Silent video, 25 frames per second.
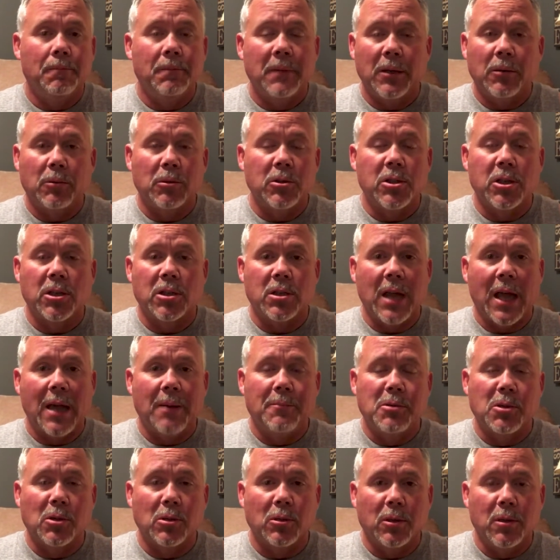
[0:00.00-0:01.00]
it was just
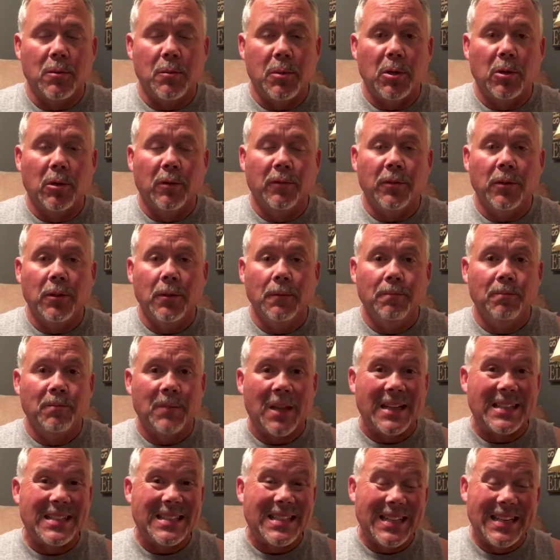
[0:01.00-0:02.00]
absolutely beautiful.
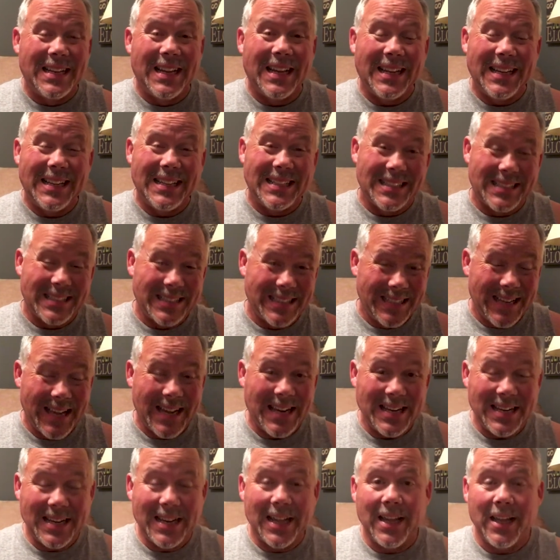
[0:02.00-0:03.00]
And today is
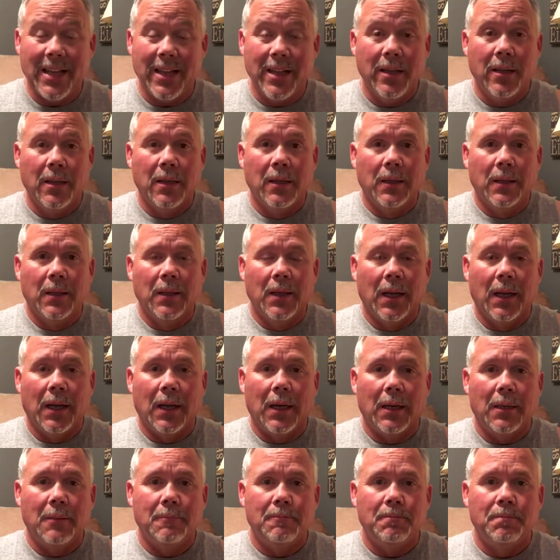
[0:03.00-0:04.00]
date day.
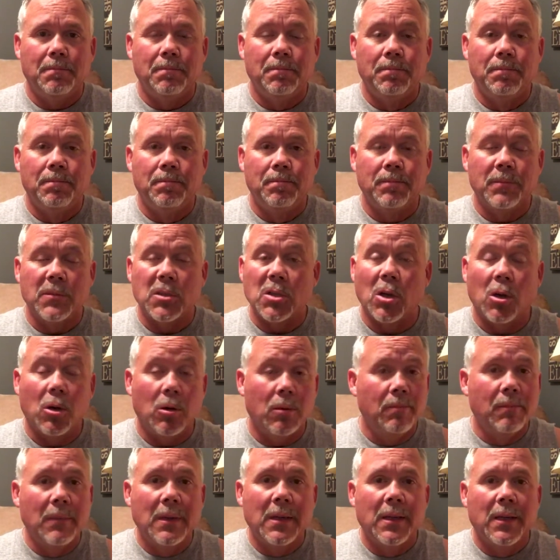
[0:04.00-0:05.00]

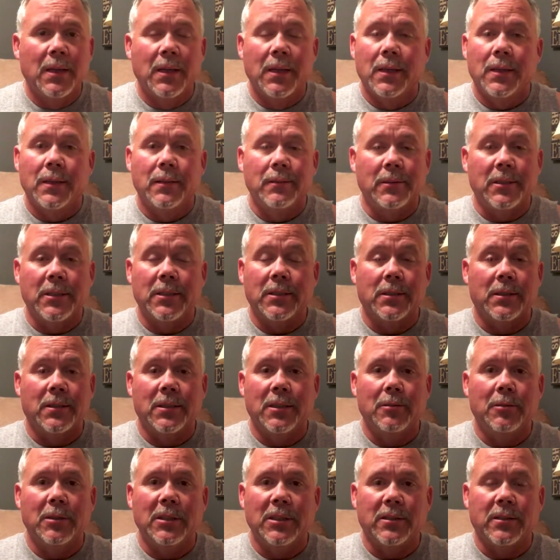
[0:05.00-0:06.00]
So just
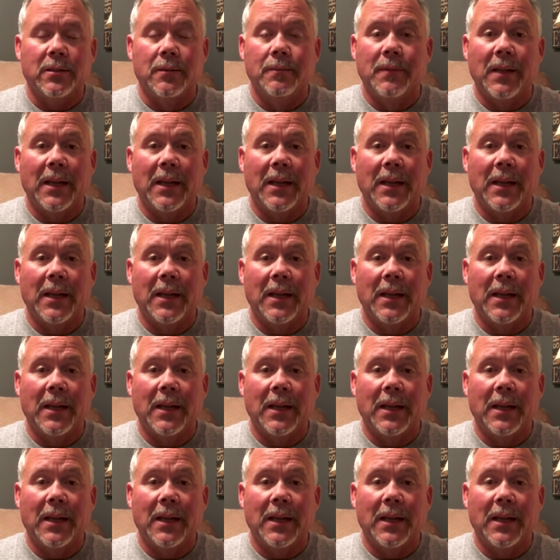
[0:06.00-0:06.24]
gee whiz,